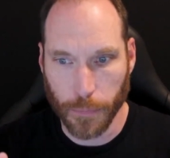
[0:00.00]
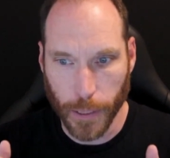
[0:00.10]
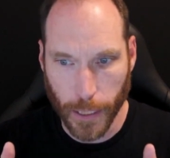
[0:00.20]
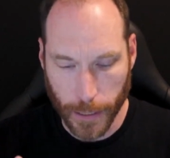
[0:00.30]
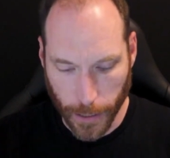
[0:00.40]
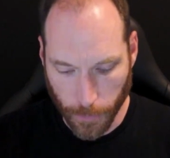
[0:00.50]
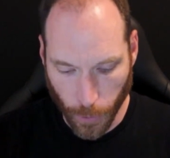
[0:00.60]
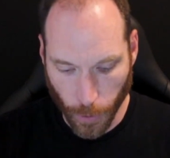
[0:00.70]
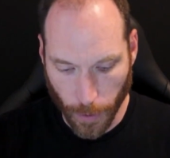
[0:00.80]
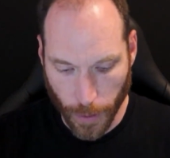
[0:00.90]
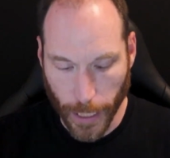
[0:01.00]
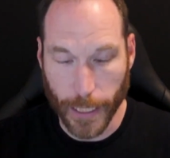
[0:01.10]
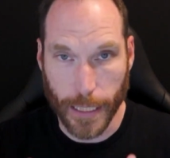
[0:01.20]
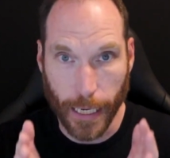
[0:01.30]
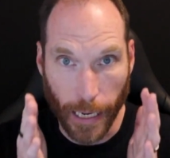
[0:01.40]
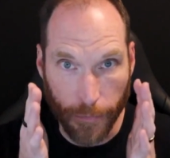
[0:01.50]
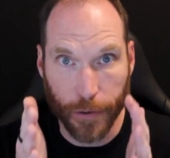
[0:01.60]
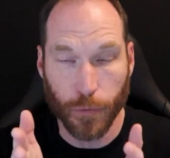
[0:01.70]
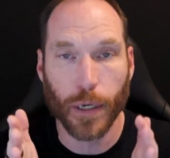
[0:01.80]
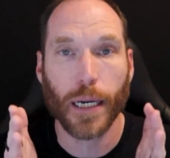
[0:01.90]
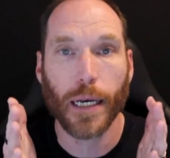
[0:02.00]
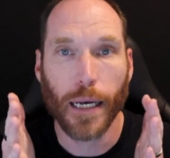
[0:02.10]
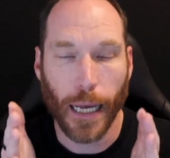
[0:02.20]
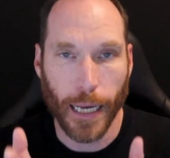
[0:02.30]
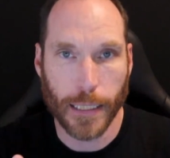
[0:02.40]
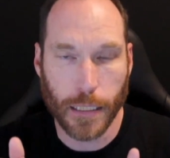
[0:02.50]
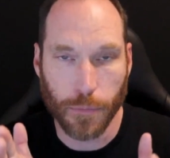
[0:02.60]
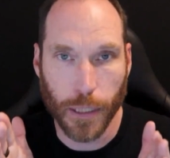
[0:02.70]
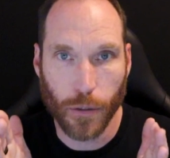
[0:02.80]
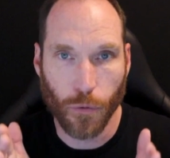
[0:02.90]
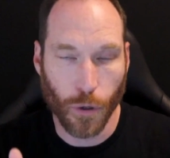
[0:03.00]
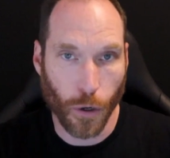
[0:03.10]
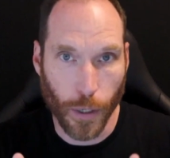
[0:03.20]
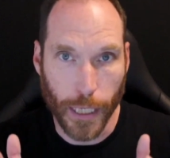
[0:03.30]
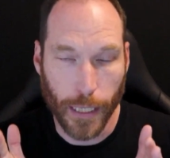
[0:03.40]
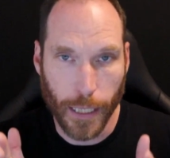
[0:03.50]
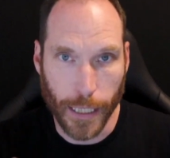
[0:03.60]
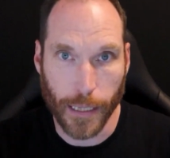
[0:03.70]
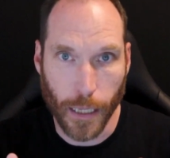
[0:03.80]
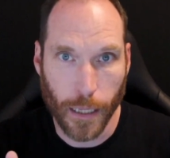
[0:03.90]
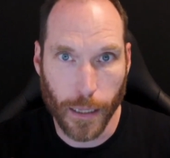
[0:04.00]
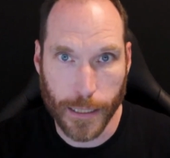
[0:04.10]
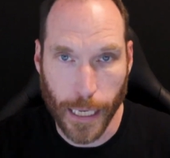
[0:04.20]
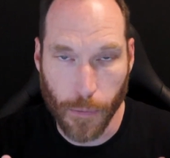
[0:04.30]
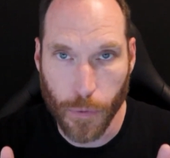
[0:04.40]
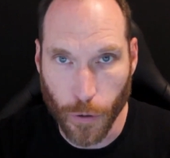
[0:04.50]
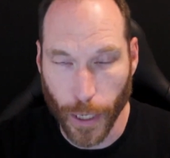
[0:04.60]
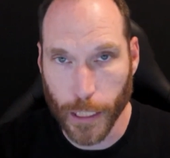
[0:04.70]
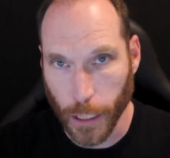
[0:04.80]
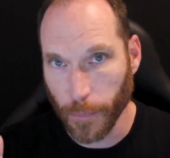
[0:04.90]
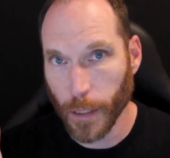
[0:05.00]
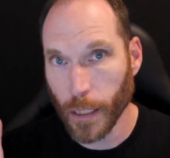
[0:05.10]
because the important thing is that everyone has to be rowing in the same direction.